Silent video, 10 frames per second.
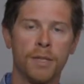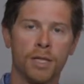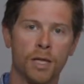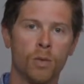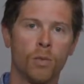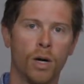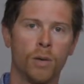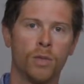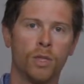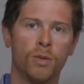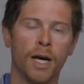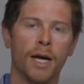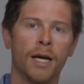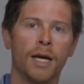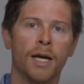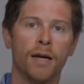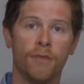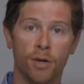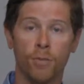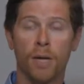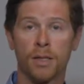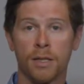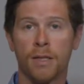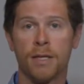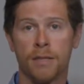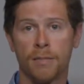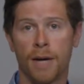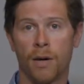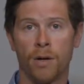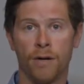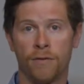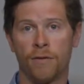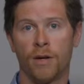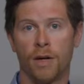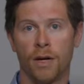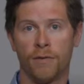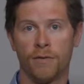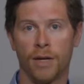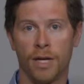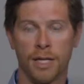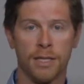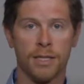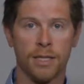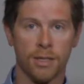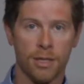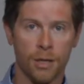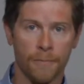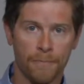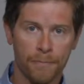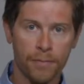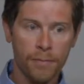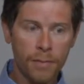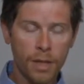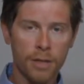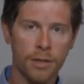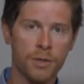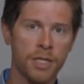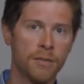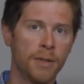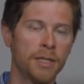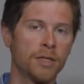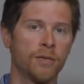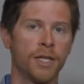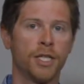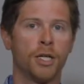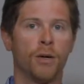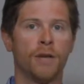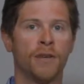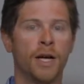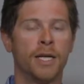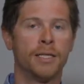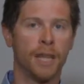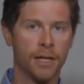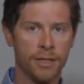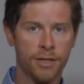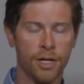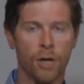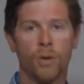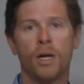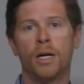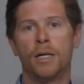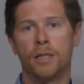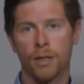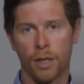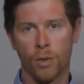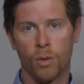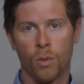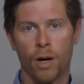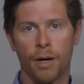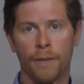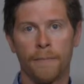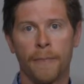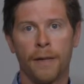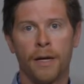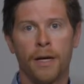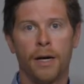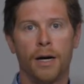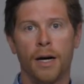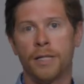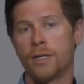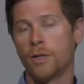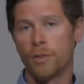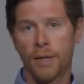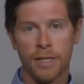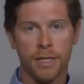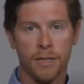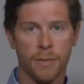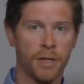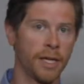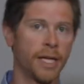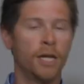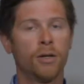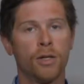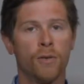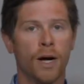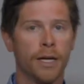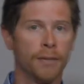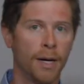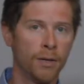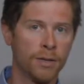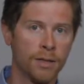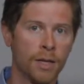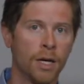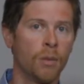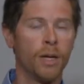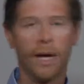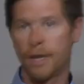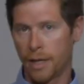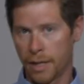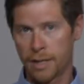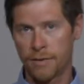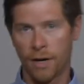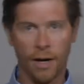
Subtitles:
liquid water would you get if you melted this amount of existing snow. So it's expressed as a ratio of solid snow to liquid water. And so you might say something like, here in the Rocky Mountains, we had a nice